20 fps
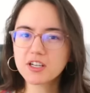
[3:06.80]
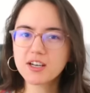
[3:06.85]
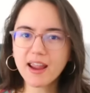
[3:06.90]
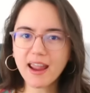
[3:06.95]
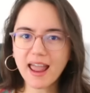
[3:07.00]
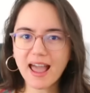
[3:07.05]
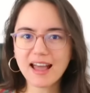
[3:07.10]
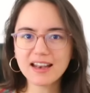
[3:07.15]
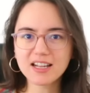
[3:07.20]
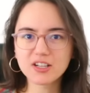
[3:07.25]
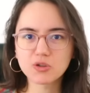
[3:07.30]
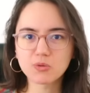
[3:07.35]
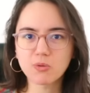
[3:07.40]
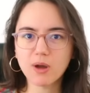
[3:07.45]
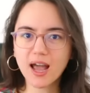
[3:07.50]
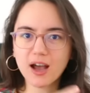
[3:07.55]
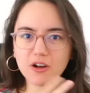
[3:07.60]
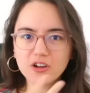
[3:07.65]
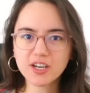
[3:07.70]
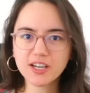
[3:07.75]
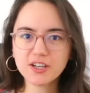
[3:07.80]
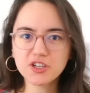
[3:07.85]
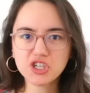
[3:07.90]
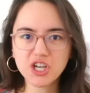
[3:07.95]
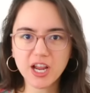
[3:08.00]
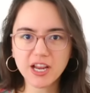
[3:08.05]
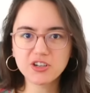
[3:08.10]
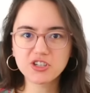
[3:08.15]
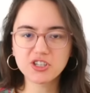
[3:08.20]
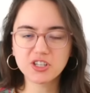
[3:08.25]
could I add into it? How could I
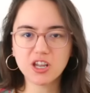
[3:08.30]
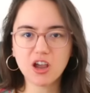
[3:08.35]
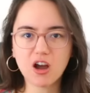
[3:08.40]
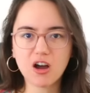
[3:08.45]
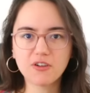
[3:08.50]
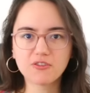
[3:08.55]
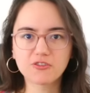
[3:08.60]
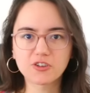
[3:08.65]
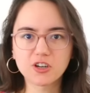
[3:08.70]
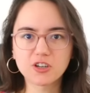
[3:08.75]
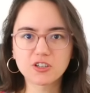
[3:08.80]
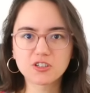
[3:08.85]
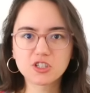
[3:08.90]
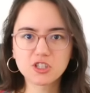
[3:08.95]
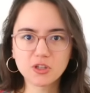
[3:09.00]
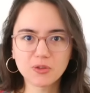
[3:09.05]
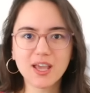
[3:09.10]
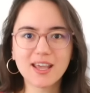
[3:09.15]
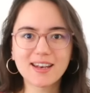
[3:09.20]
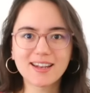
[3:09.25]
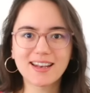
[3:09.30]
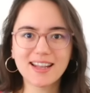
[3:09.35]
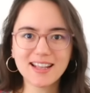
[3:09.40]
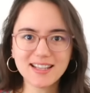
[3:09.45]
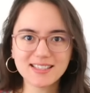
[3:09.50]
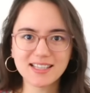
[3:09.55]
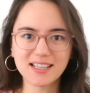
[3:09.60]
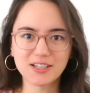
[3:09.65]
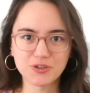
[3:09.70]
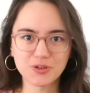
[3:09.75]
change the offer so that it
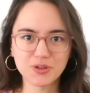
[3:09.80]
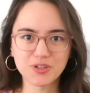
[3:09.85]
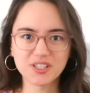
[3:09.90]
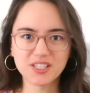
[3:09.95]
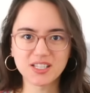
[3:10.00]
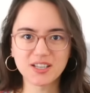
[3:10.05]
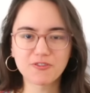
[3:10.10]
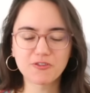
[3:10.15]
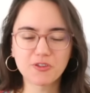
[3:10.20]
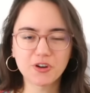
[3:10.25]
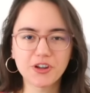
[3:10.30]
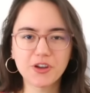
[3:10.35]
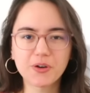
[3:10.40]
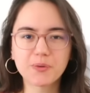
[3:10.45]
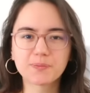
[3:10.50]
is interesting for you?